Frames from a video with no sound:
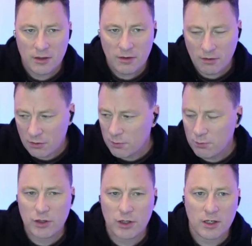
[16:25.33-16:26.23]
through the
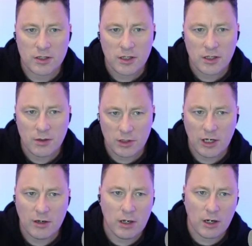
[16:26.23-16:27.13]
product
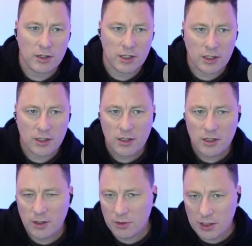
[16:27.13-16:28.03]
without marketing
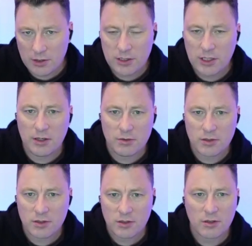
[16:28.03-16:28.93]
and without
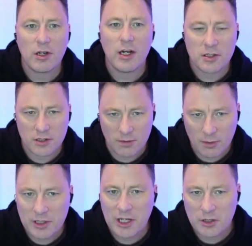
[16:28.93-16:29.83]
sales, good luck to them. I
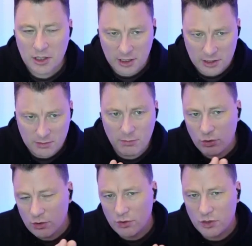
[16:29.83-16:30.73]
mean, yeah, you get
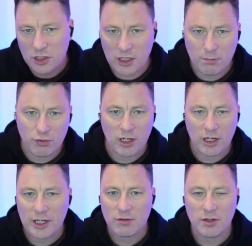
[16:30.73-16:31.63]
more towards your kind of
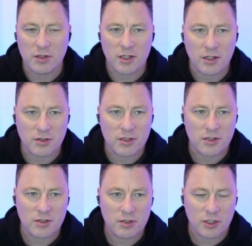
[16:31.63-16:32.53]
product-led growth in
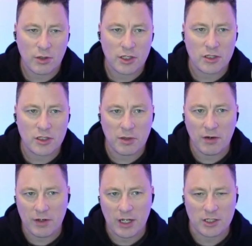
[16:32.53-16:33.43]
those situations, but
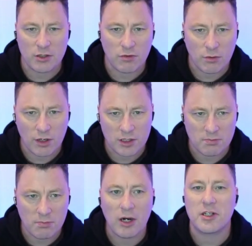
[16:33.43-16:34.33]
even that still requires
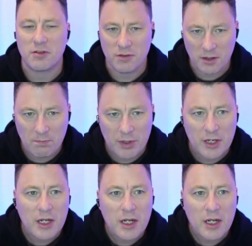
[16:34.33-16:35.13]
marketing, right? But